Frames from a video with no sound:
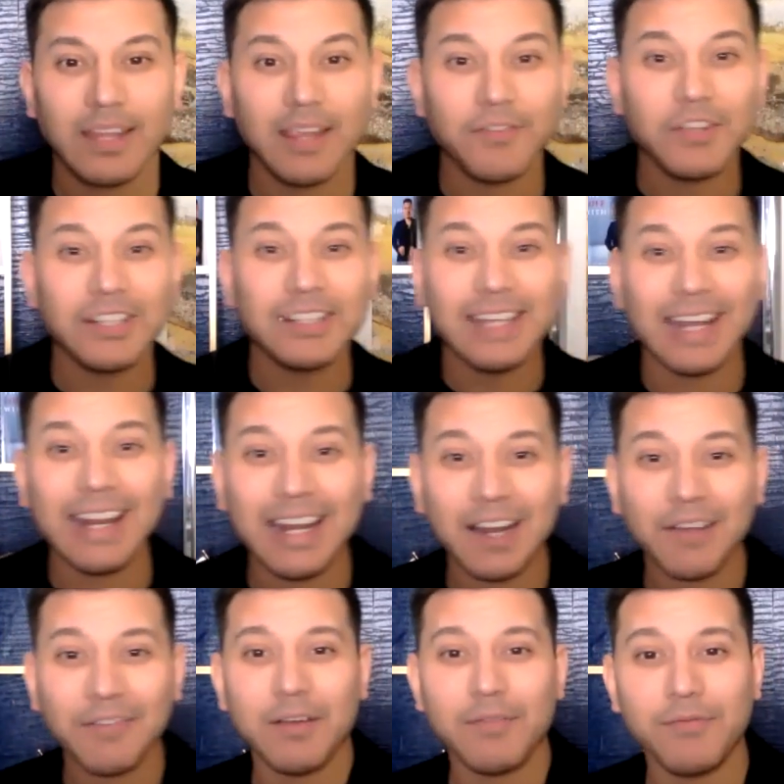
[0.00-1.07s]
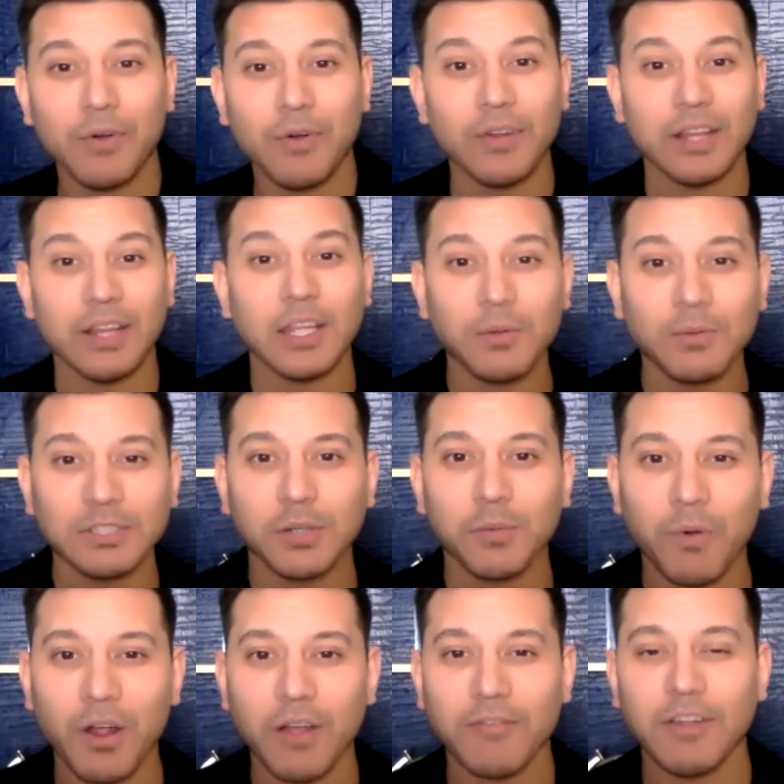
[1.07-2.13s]
If you didn't have that thought that you
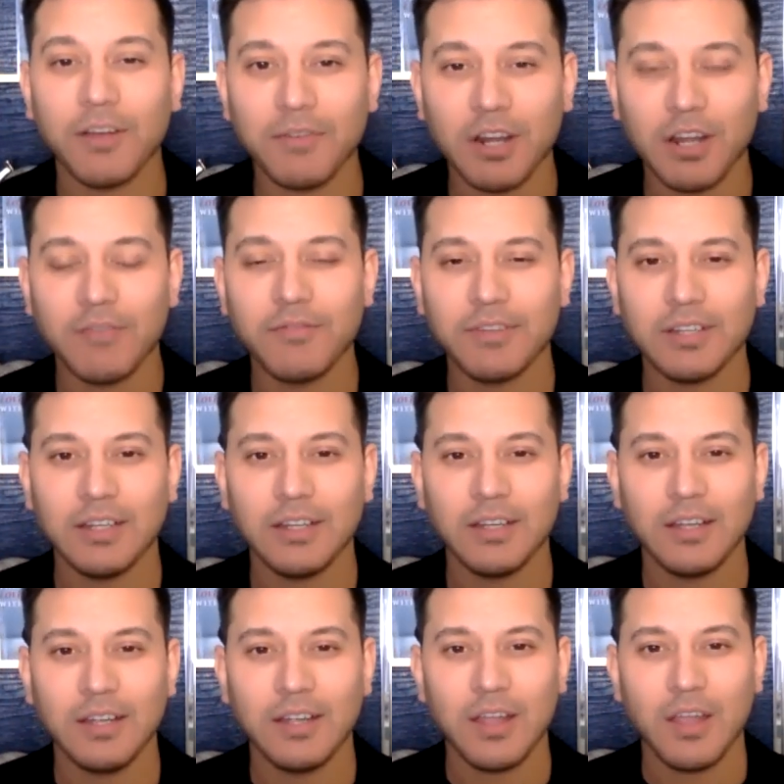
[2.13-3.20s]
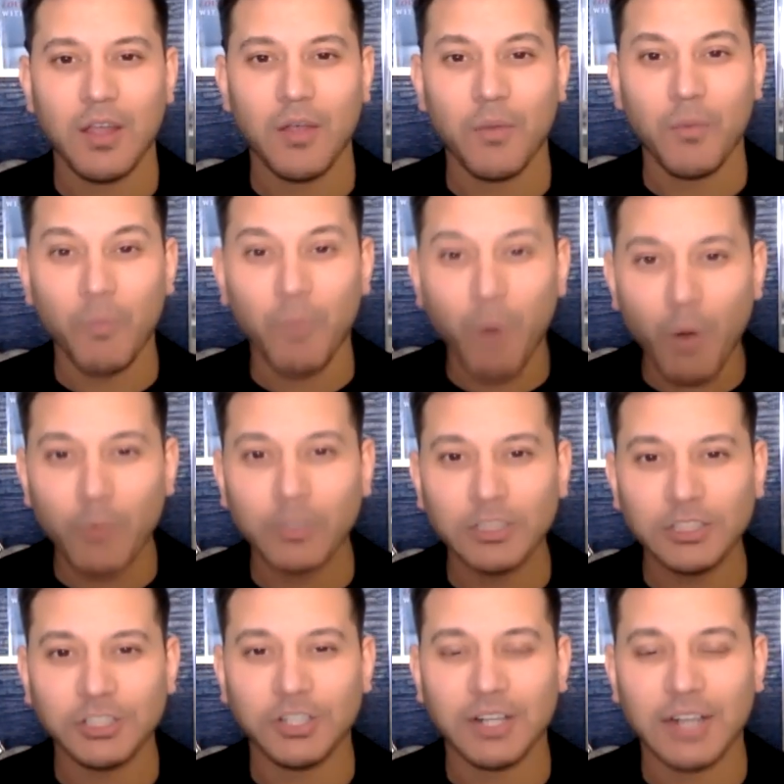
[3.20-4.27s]
wasn't worthy of love, what
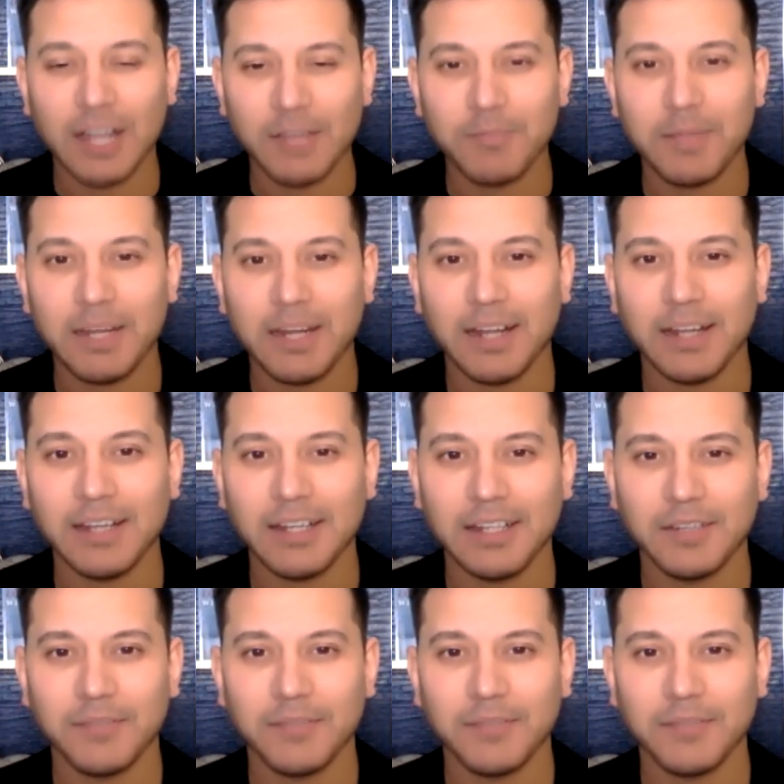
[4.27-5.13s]
would your life be like?